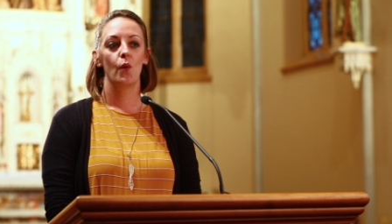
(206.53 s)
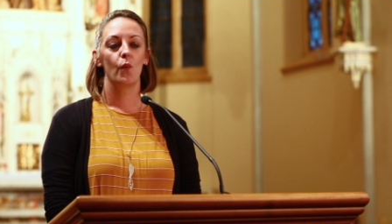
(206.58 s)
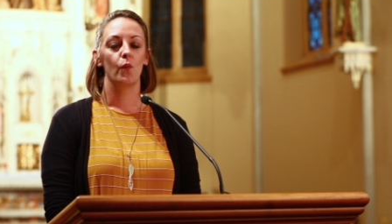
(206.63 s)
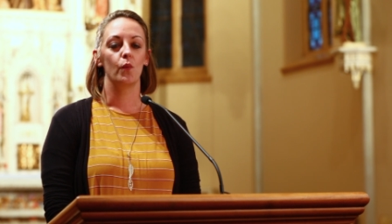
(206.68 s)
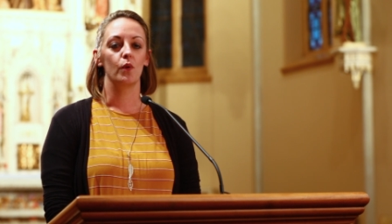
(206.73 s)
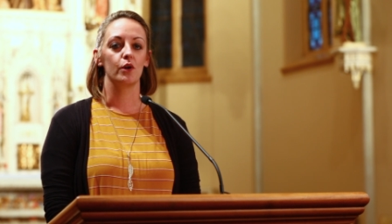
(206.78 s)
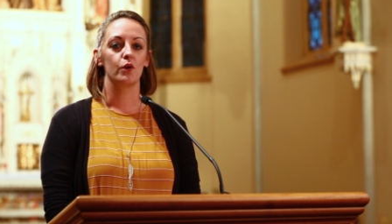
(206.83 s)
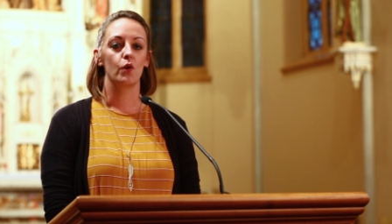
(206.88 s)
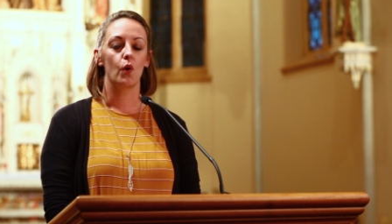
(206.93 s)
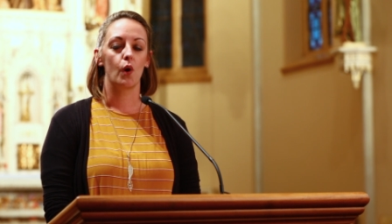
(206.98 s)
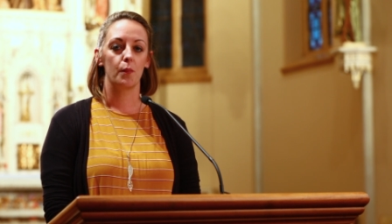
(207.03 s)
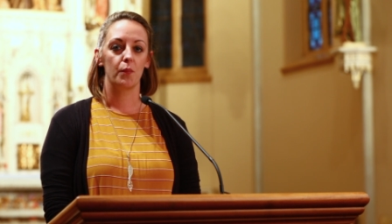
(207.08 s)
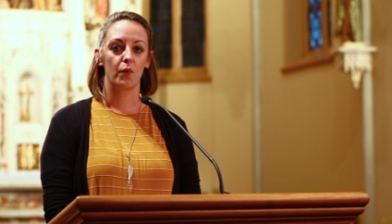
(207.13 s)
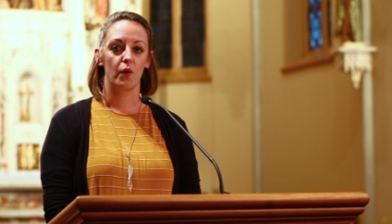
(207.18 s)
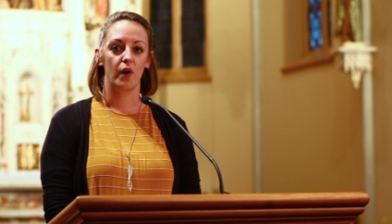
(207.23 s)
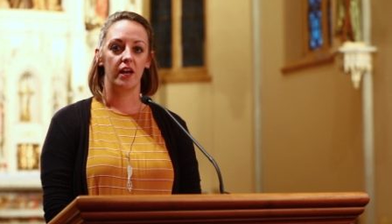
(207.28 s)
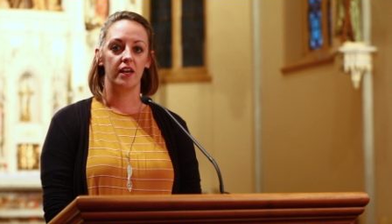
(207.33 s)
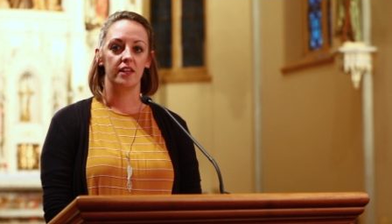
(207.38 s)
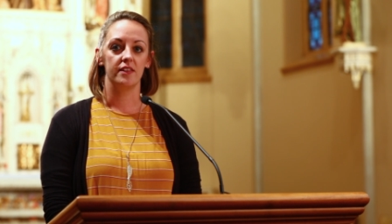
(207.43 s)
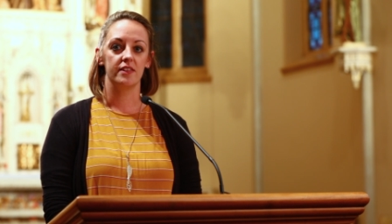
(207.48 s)
we'll
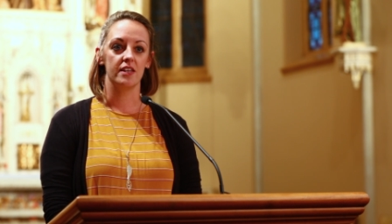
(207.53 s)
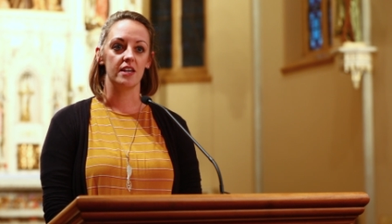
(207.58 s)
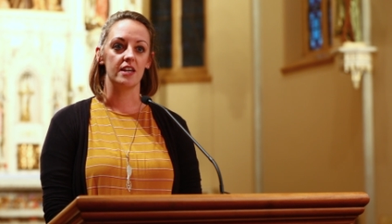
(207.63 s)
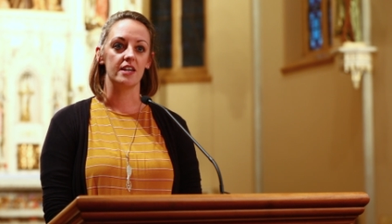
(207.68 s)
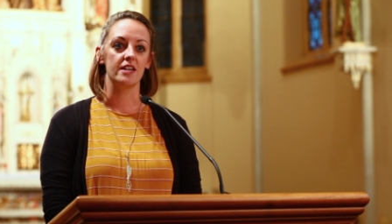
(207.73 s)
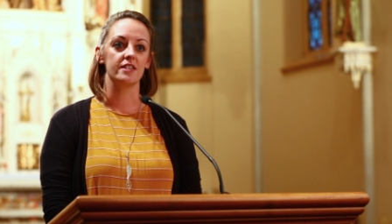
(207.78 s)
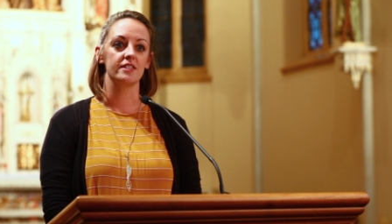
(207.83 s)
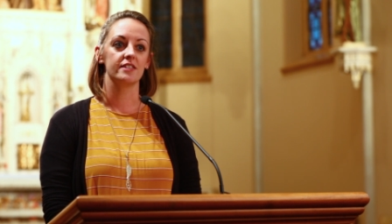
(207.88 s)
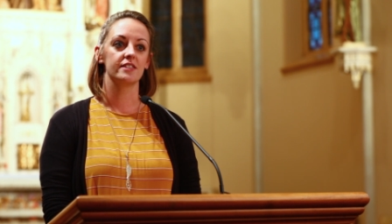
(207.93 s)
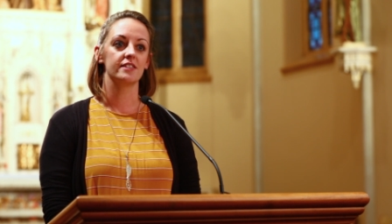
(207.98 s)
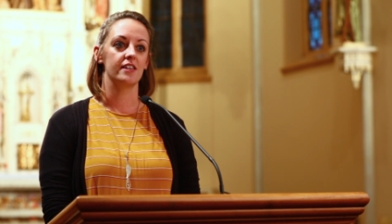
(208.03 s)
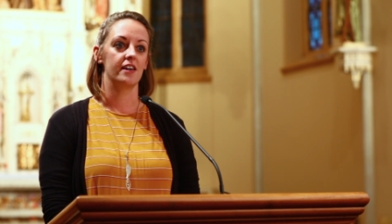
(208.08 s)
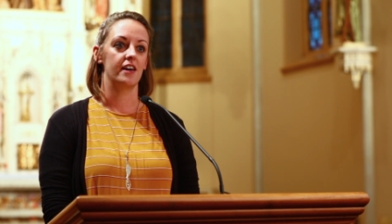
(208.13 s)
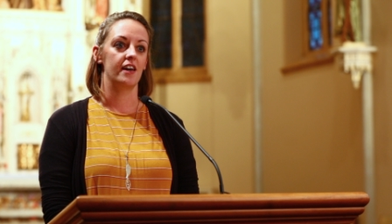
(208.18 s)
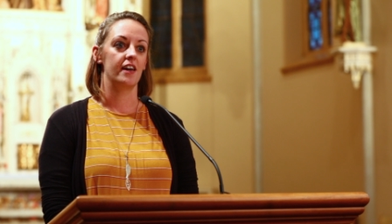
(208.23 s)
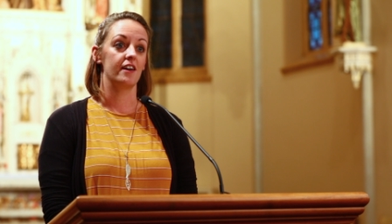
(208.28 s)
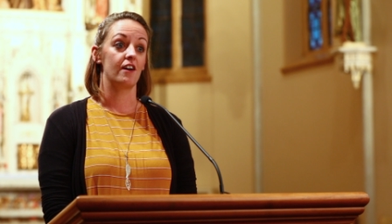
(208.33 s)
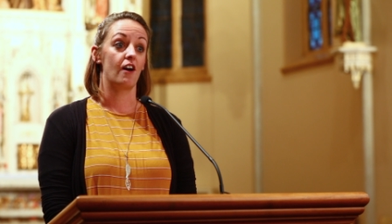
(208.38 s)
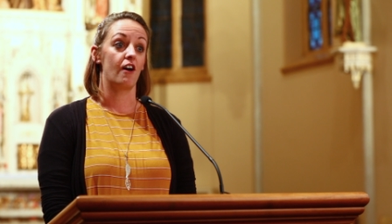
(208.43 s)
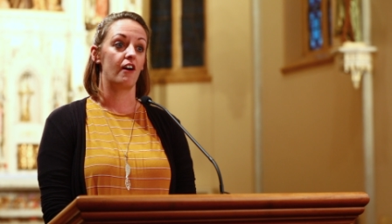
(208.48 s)
incorporate things
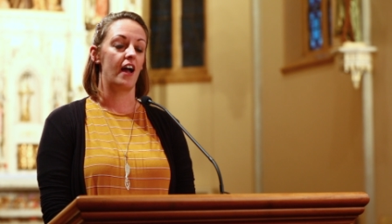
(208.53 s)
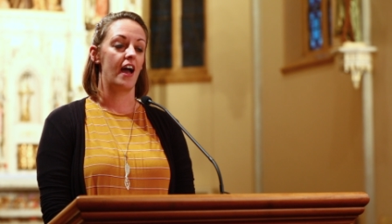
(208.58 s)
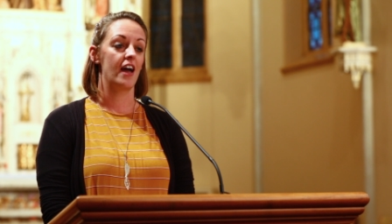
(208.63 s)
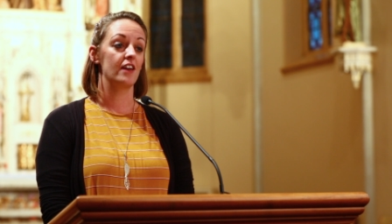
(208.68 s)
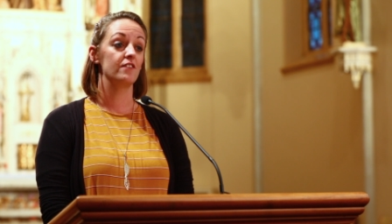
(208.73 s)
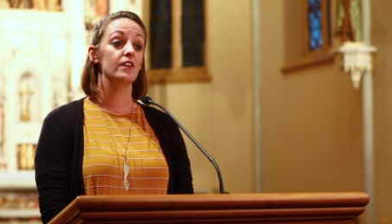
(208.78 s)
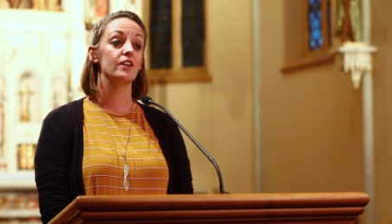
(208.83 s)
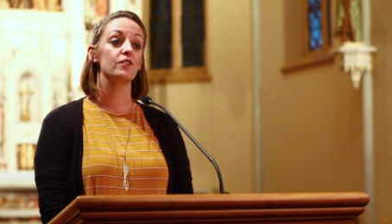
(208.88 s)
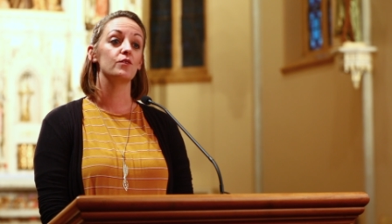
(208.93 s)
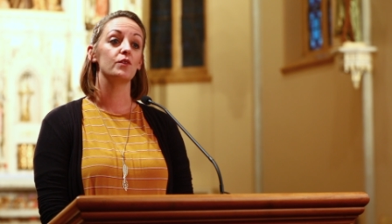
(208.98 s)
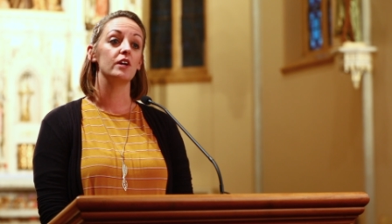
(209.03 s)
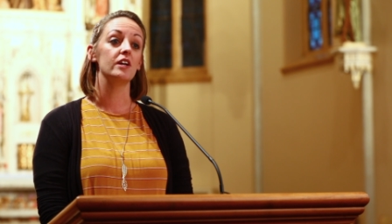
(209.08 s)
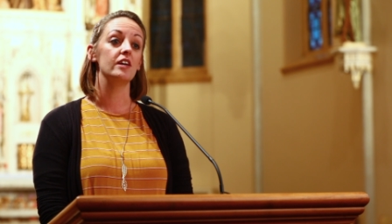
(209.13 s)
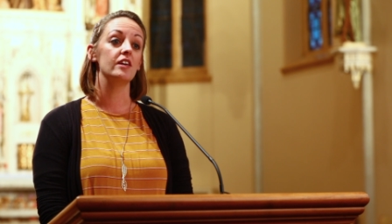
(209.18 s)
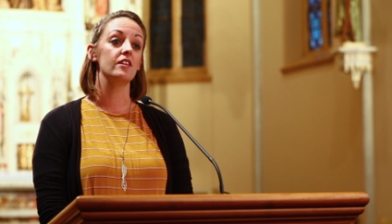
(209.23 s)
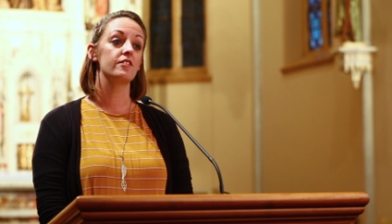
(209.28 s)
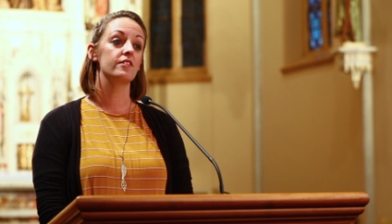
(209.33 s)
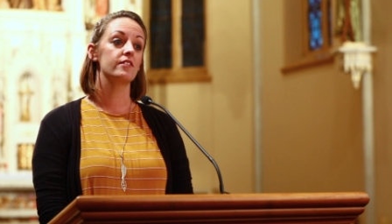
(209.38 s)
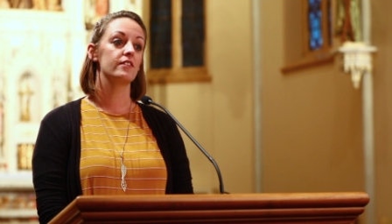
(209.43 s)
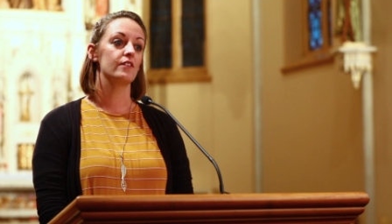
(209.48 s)
like our Advent
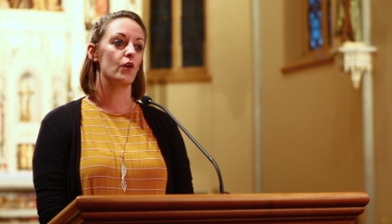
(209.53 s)
wreath